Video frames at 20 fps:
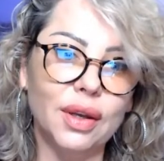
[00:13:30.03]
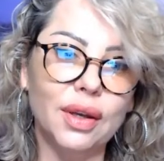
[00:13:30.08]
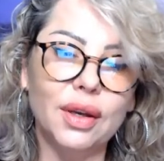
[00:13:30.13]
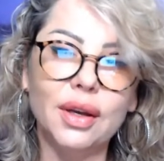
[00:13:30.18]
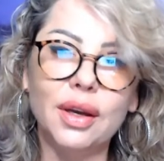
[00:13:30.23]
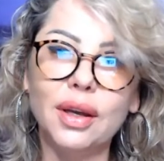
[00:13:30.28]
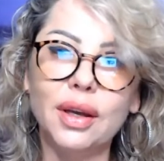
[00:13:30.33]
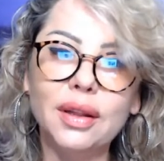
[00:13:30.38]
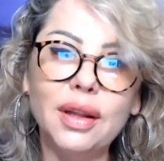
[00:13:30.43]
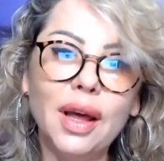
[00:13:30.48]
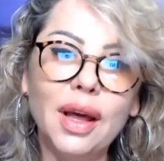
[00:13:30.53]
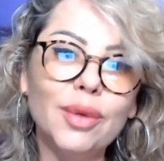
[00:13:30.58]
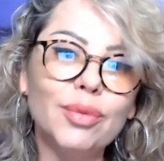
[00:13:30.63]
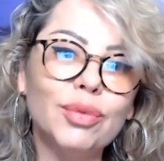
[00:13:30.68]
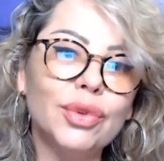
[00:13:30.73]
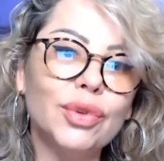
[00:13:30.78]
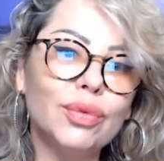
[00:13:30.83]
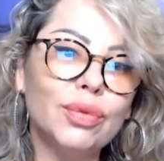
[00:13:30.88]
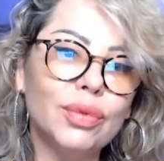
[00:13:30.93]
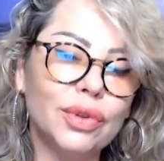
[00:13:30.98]
and I'm
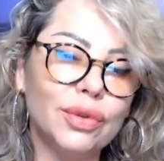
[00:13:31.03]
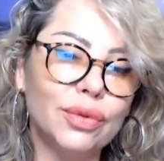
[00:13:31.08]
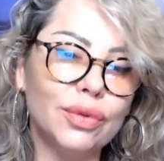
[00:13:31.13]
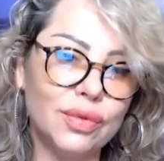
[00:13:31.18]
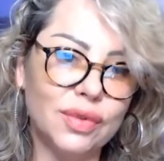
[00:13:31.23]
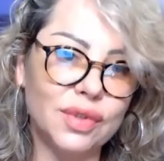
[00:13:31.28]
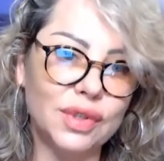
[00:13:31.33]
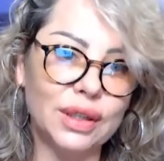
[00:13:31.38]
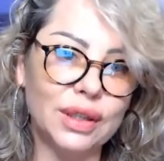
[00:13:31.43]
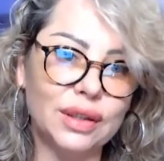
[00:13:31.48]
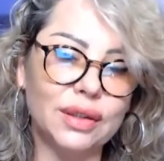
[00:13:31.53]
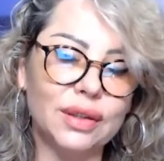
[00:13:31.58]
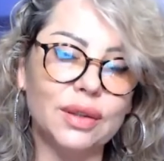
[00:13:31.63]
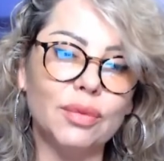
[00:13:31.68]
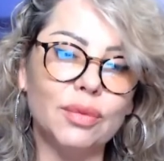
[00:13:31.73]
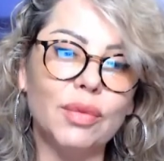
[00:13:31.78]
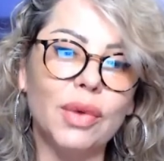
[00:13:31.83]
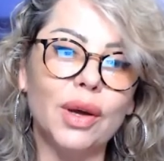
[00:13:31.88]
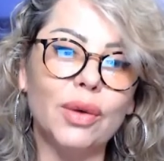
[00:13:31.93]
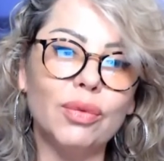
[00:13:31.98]
the one who's editing
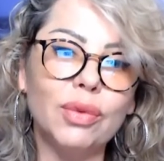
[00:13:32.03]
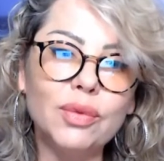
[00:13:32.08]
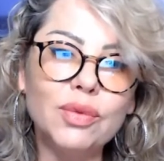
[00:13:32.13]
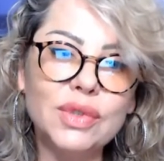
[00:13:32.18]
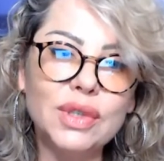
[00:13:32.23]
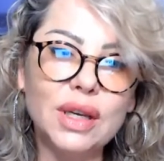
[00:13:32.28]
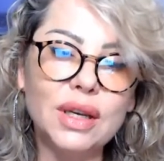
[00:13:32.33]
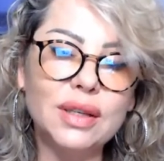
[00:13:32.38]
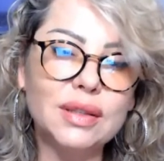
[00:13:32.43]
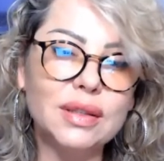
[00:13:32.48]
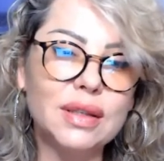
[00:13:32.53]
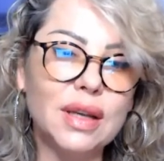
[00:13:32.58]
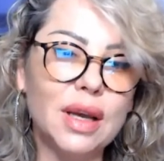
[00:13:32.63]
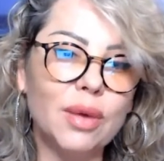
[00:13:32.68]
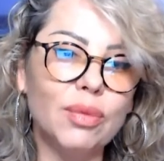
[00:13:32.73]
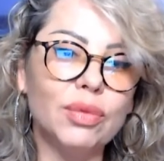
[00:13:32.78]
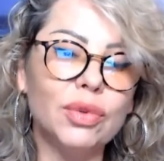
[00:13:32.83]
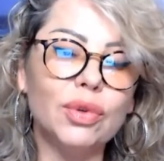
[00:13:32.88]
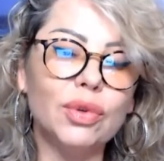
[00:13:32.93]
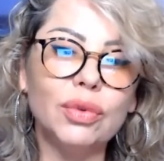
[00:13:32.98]
my websites.
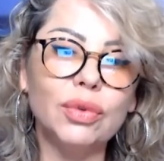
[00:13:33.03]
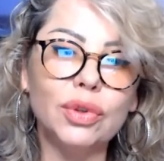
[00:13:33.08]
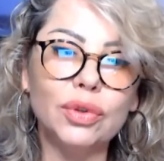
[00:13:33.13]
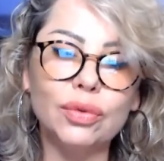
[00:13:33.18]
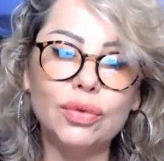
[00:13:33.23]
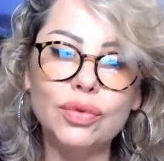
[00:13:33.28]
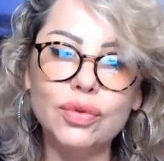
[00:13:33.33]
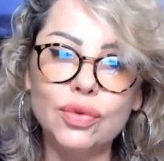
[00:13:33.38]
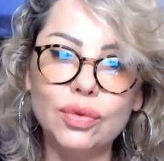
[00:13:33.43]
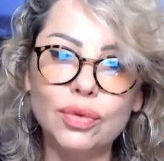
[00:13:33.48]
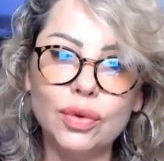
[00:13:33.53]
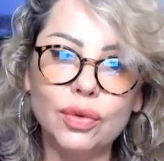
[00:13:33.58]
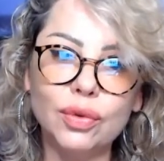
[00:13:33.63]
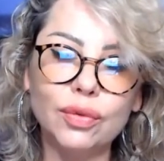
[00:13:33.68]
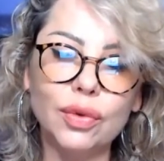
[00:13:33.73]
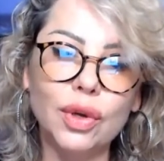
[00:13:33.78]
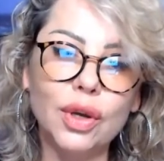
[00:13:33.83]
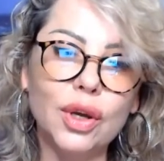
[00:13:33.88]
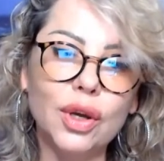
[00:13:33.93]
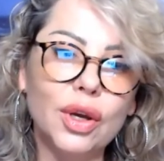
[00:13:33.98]
I'm the one who's doing
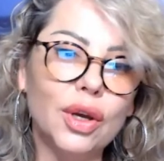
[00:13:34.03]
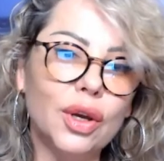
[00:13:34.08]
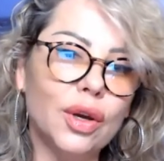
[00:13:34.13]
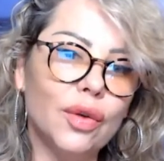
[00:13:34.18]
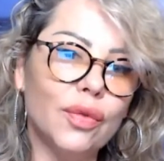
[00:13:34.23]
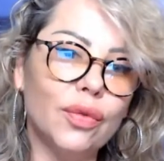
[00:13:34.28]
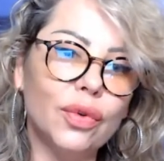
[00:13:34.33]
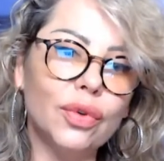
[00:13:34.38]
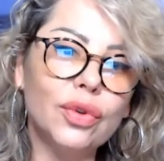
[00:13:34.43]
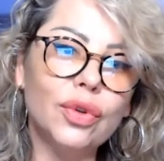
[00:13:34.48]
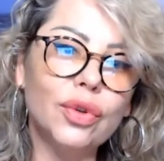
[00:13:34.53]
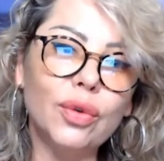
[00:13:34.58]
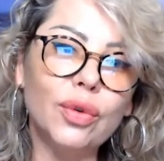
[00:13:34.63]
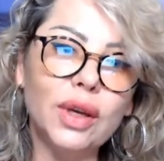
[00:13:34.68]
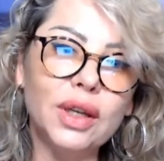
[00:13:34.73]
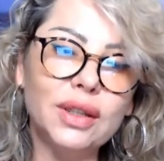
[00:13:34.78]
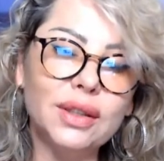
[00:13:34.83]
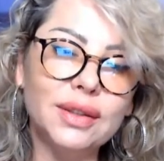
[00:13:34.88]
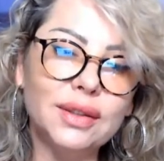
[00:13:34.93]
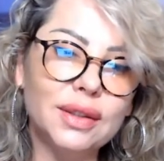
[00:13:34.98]
photo
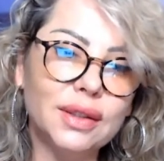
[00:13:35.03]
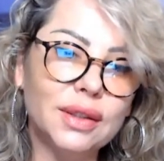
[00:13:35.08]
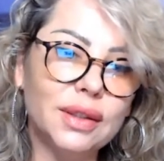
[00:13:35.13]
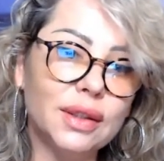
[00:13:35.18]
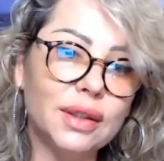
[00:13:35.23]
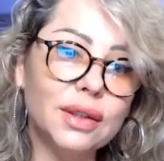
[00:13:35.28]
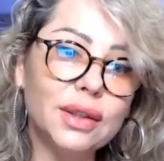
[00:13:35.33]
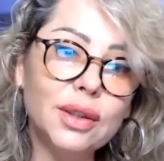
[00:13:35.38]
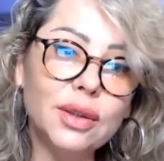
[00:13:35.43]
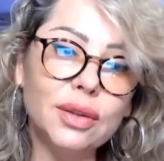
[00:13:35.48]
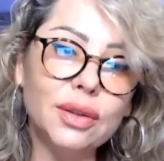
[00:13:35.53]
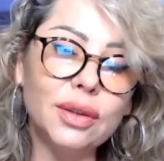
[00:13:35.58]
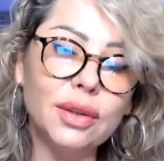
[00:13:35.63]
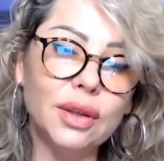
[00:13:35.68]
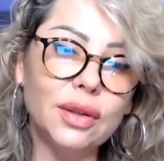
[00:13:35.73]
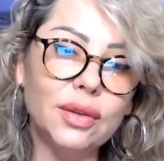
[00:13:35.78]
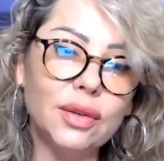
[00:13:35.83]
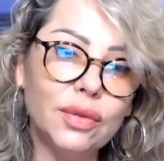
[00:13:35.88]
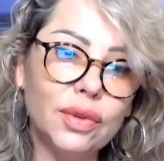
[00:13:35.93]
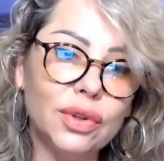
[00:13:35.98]
editing
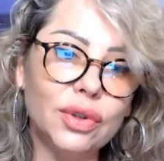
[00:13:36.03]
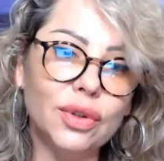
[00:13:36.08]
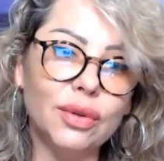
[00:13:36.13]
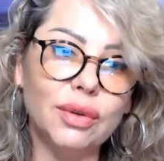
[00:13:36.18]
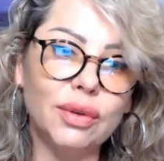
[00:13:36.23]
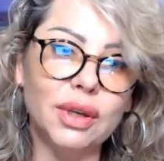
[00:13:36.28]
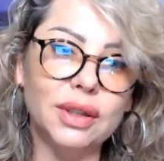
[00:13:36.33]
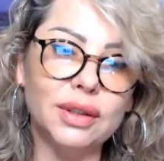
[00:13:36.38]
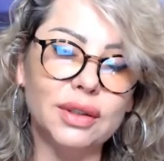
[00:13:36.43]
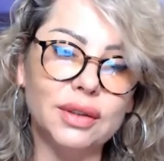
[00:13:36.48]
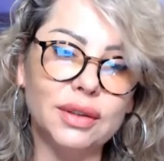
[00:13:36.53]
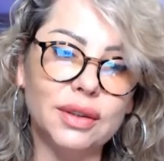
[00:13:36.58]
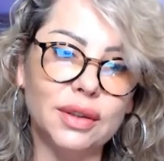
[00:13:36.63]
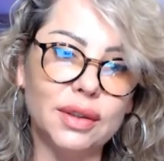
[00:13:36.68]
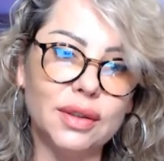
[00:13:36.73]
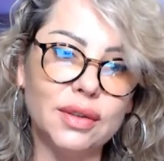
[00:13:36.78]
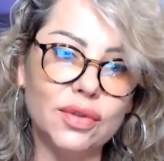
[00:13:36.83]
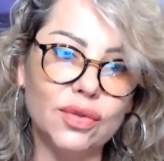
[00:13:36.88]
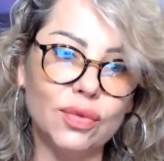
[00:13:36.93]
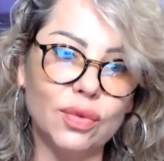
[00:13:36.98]
and video
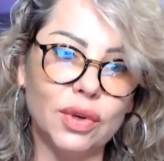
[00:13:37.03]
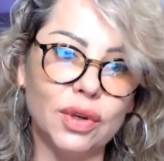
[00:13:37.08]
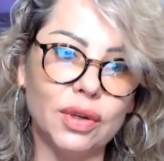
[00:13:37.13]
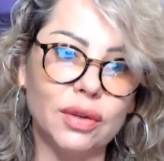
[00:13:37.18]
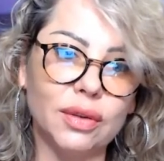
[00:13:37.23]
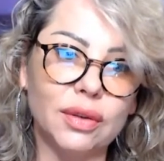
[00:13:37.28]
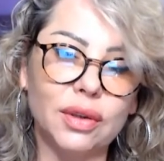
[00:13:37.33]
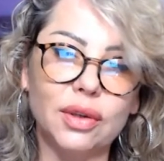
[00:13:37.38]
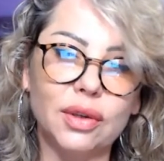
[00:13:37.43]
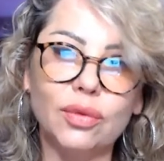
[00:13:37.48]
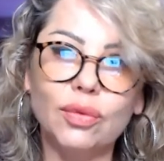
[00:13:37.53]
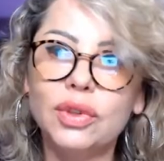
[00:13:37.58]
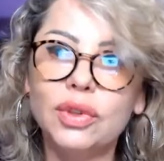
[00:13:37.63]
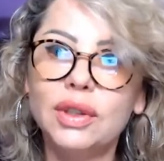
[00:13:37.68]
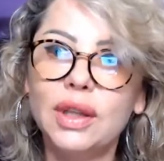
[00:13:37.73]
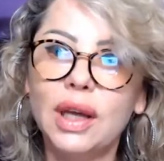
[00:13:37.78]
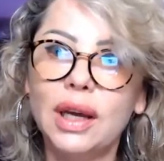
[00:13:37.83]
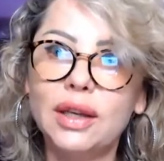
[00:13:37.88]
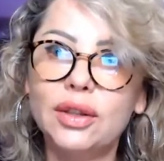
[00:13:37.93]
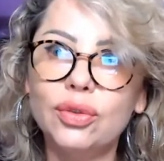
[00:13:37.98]
editing as well. And
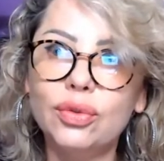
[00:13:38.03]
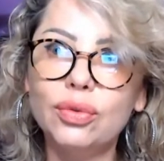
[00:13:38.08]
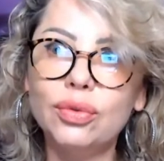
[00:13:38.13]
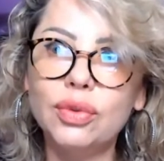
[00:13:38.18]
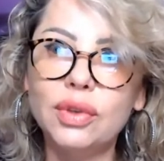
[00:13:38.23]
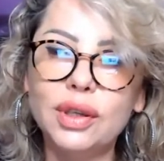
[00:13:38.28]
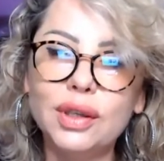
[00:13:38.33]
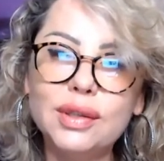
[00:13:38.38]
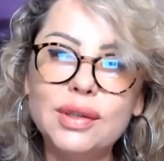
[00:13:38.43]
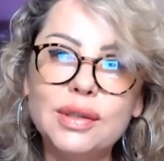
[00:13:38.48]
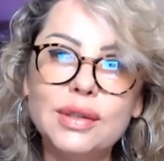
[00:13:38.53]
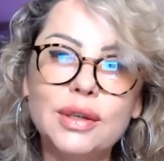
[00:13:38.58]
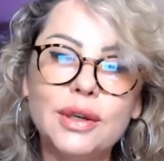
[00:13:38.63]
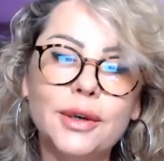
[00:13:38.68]
what I do is,